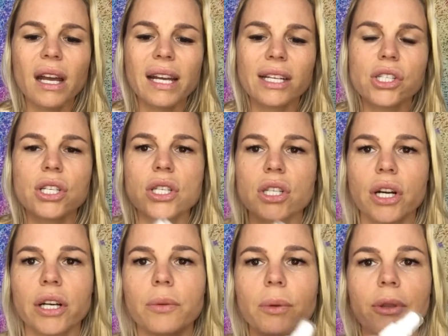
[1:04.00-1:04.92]
actually
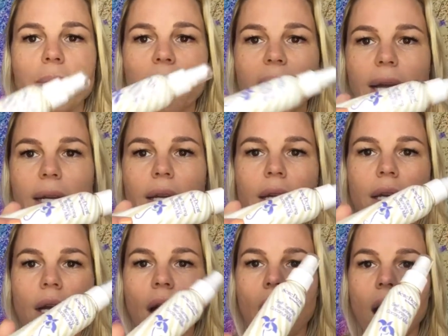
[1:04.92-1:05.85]
started with my
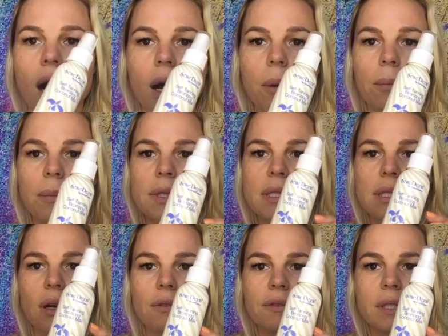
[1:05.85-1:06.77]

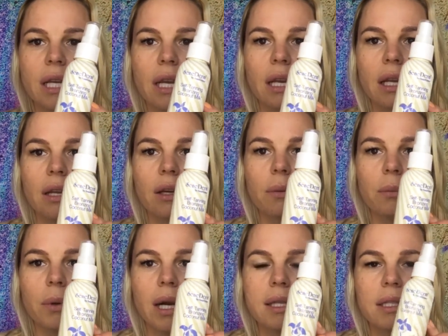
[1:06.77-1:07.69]
self-tanning
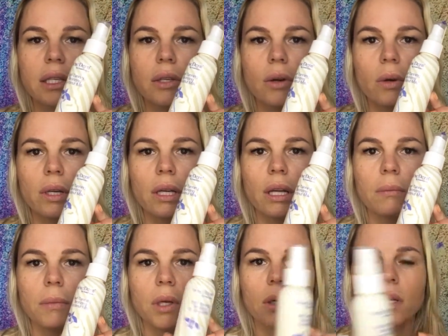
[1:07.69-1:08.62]
bronzing
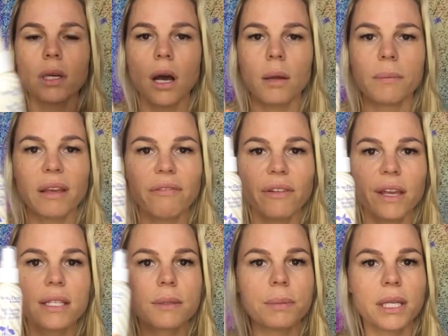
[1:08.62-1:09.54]
coconut milk on my
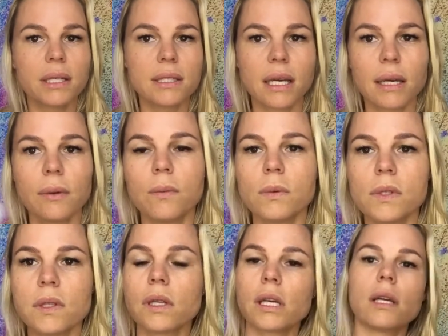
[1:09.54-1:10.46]
face because I
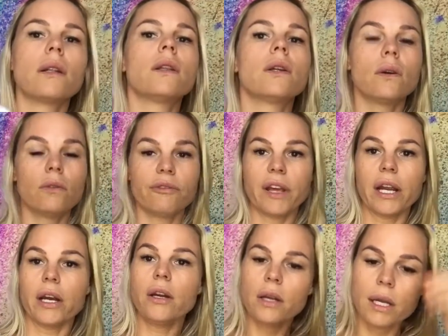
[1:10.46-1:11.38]
was looking a little
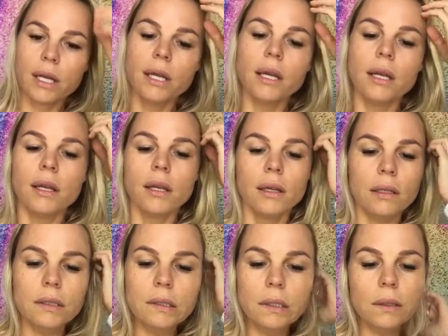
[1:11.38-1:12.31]
fair.
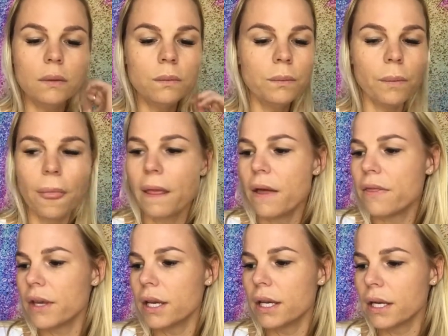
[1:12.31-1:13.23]

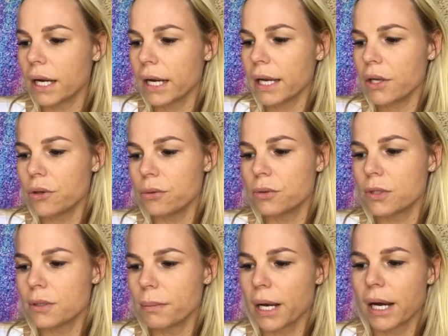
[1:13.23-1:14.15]
And then I
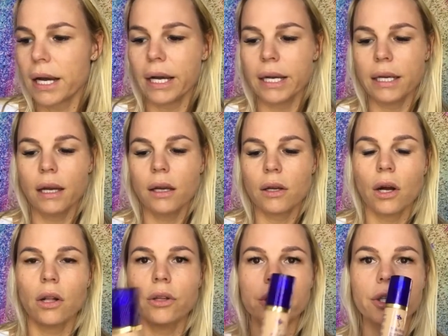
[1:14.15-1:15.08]
used my
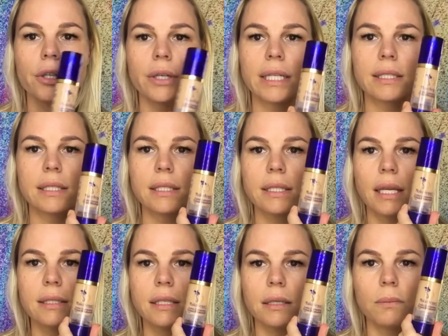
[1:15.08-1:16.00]
color corrected
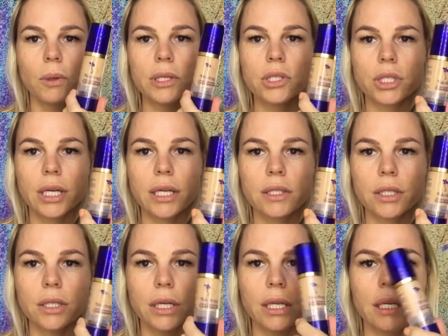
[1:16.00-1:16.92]
tinted
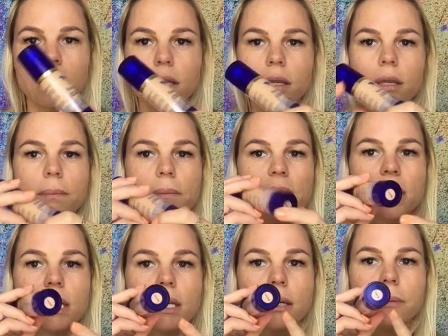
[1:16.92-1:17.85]
moisturizer in
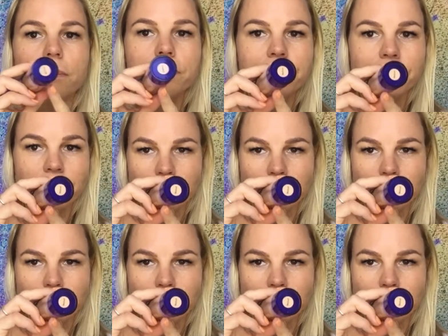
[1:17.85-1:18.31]
medium,